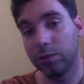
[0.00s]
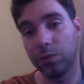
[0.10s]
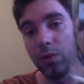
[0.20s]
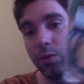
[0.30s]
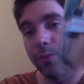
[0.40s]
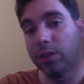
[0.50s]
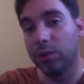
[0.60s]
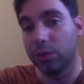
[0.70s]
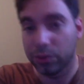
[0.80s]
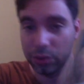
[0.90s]
this would go
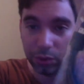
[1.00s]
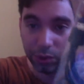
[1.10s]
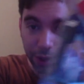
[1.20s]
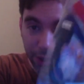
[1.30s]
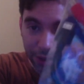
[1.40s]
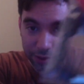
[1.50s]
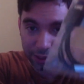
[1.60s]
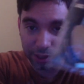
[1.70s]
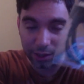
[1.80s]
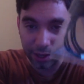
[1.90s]
back to the store,
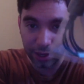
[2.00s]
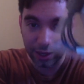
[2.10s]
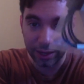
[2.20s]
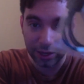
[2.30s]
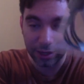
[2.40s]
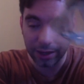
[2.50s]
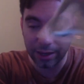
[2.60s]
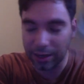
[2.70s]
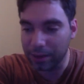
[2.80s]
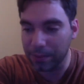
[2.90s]
because I